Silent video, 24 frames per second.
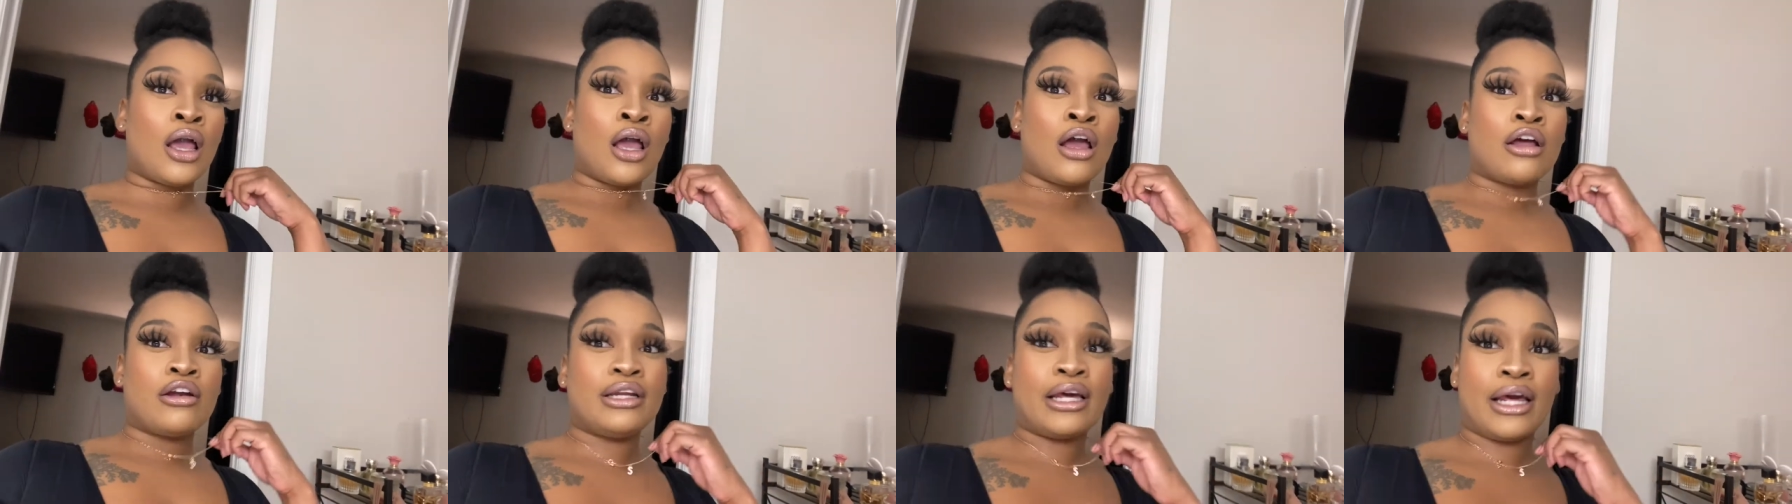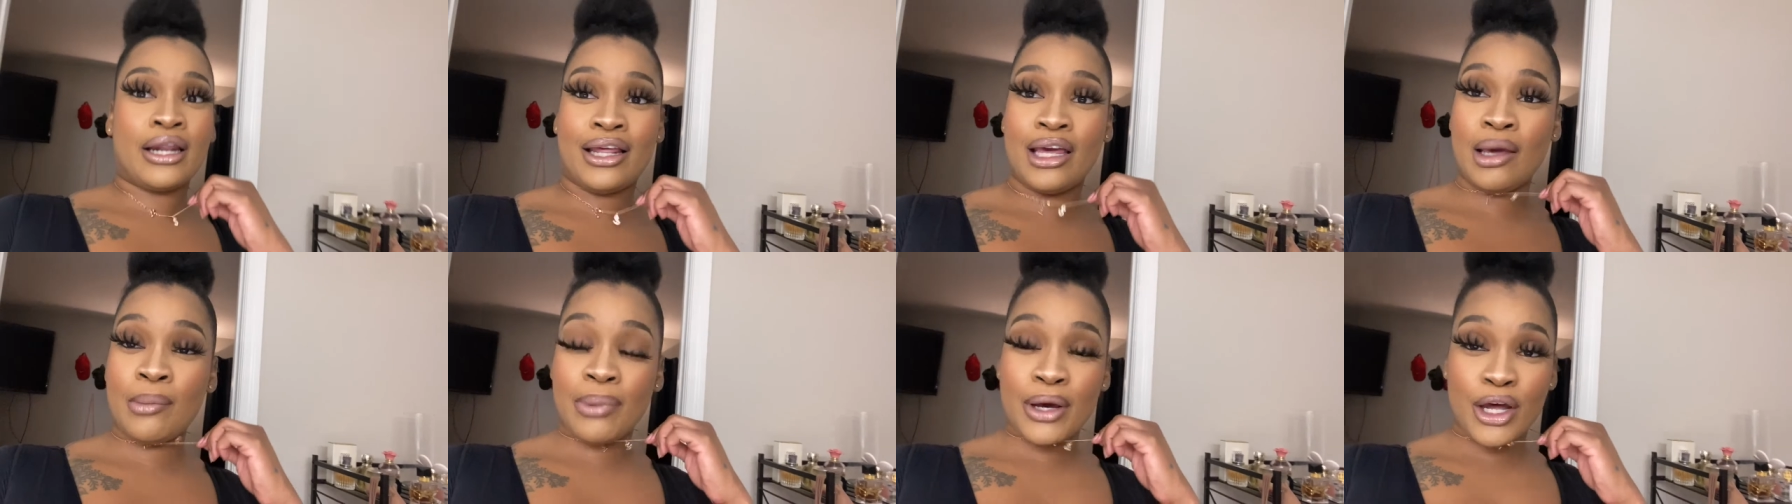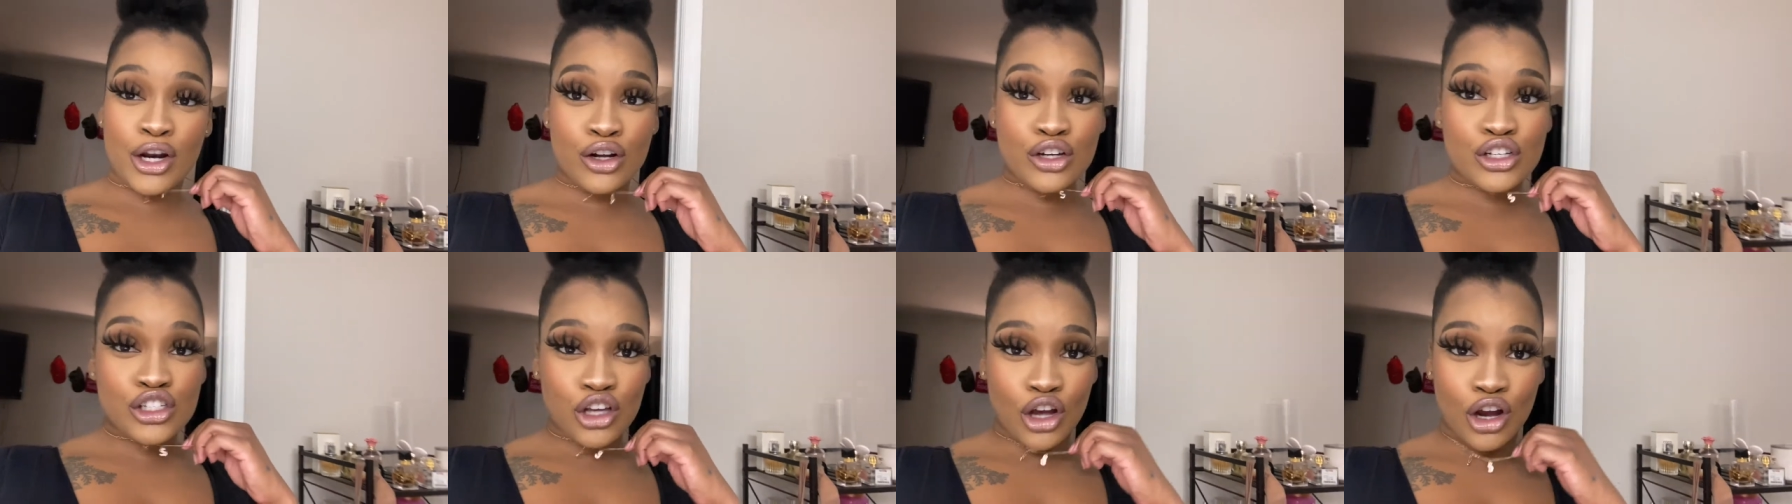they need
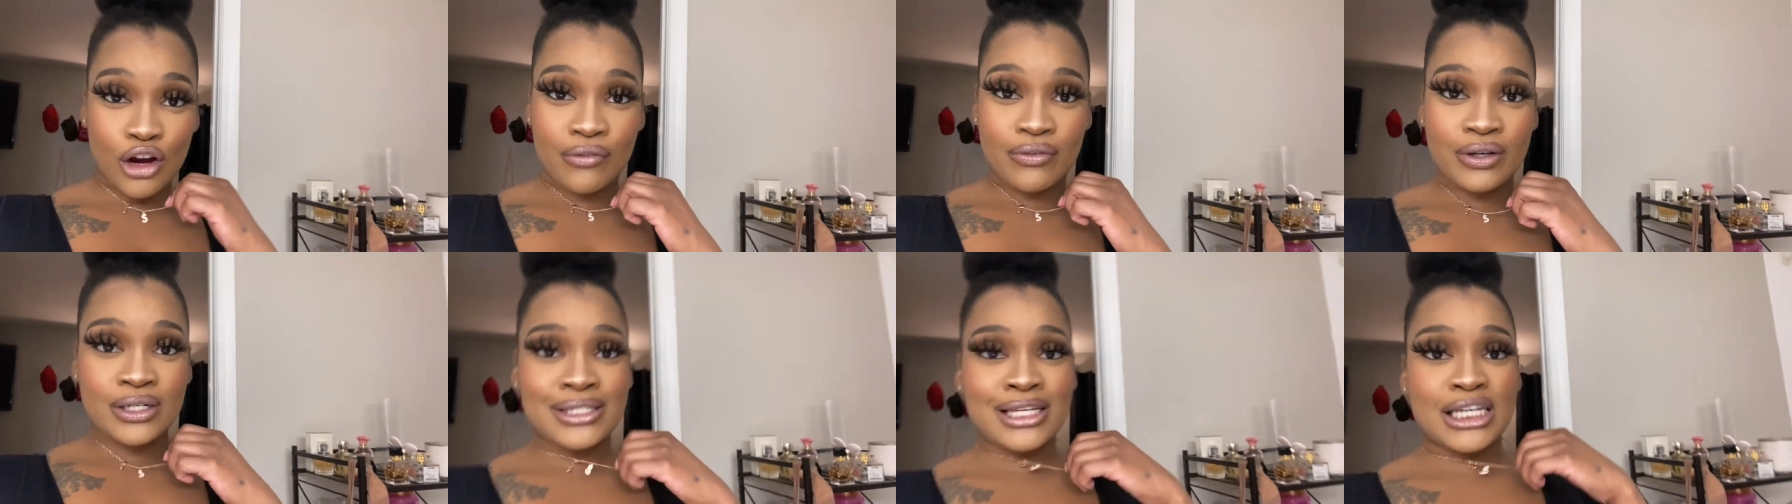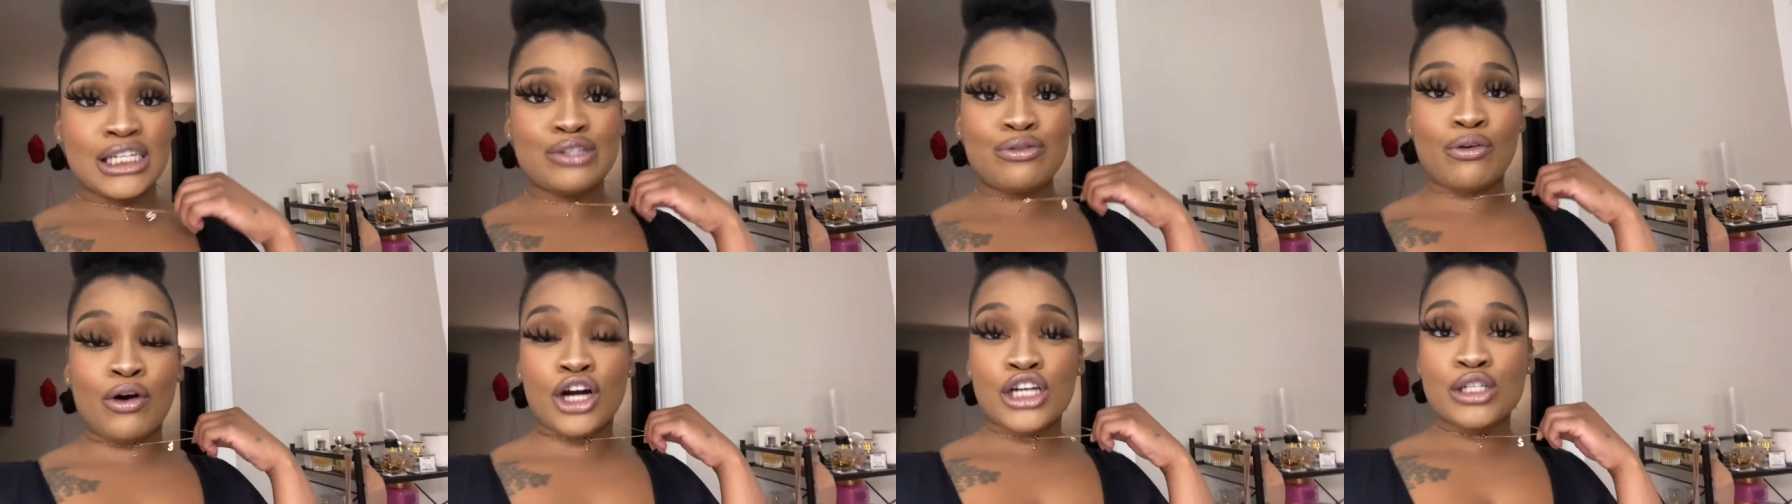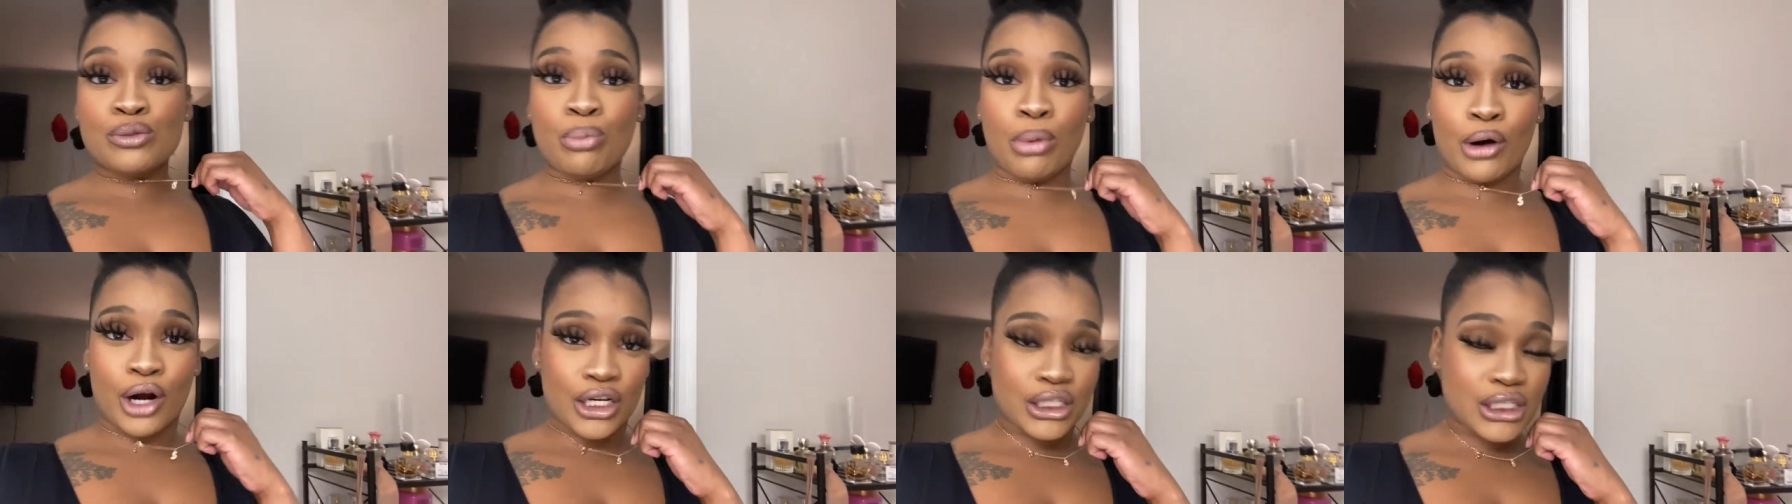better service as far as
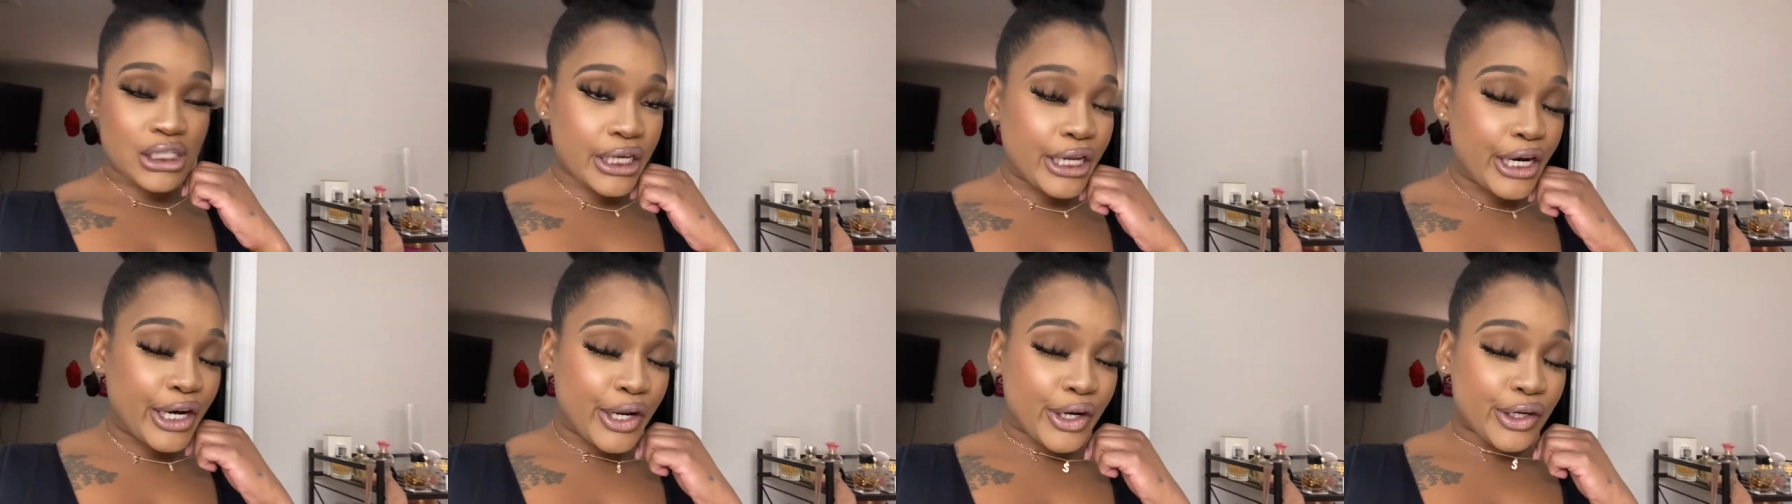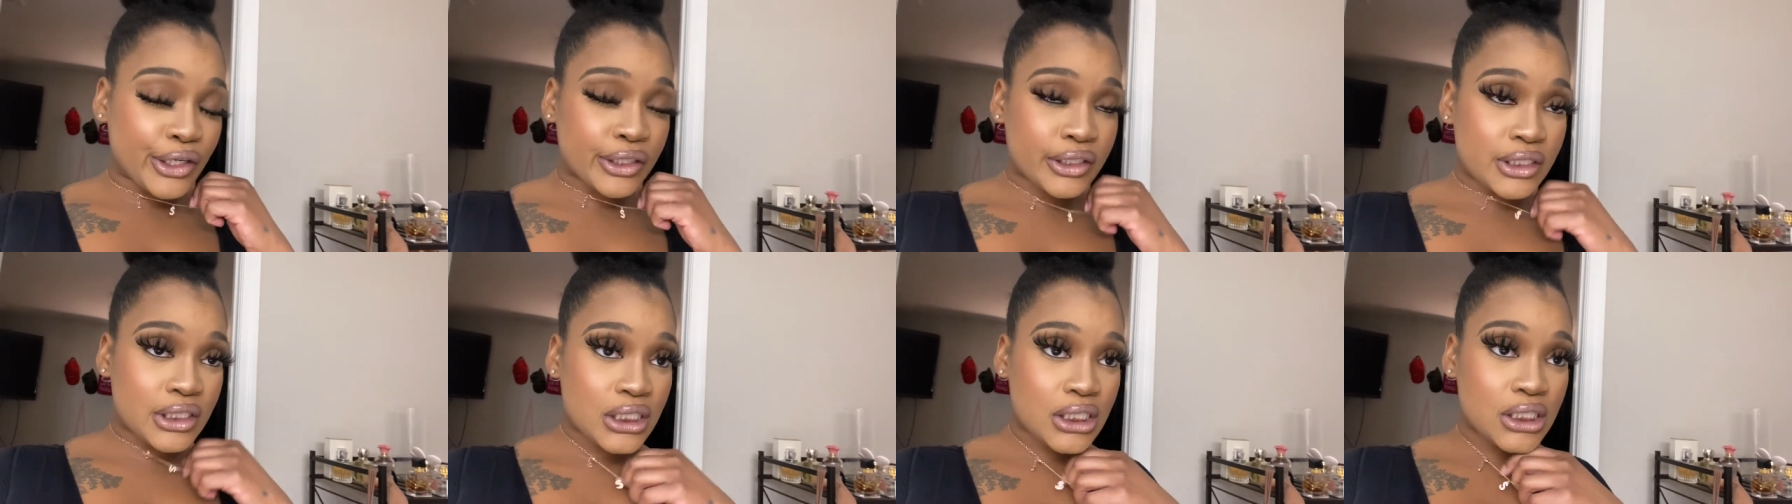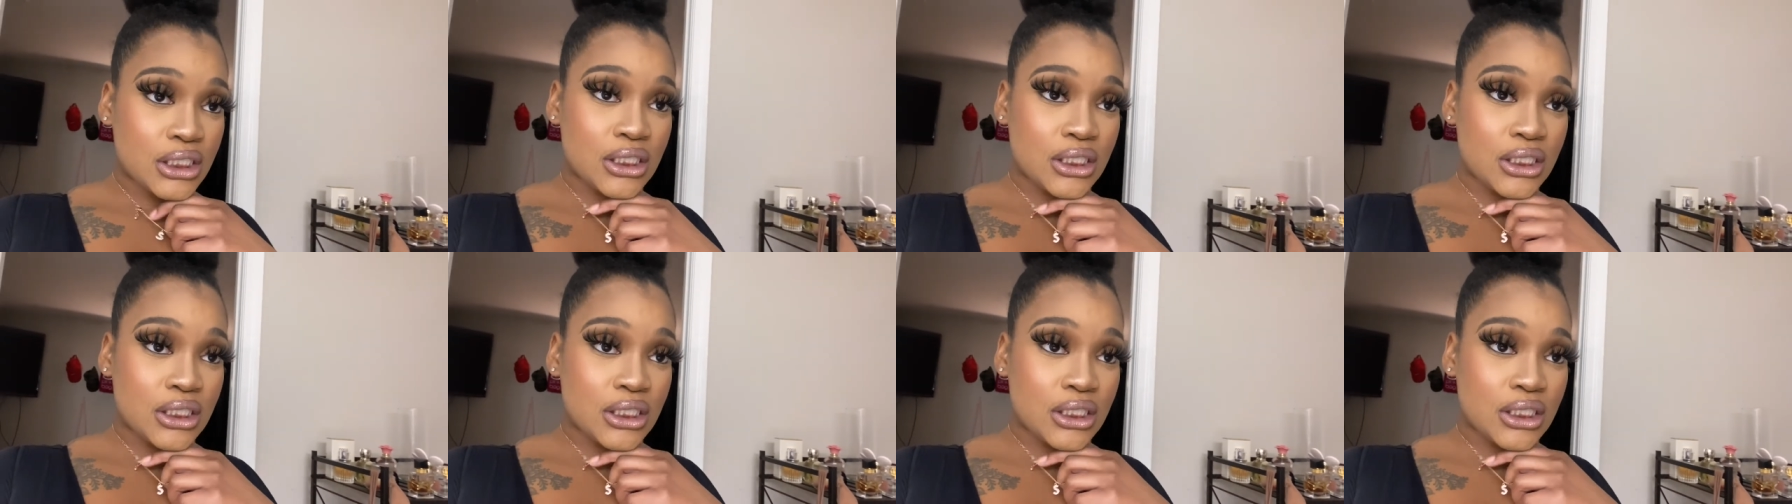bartenders.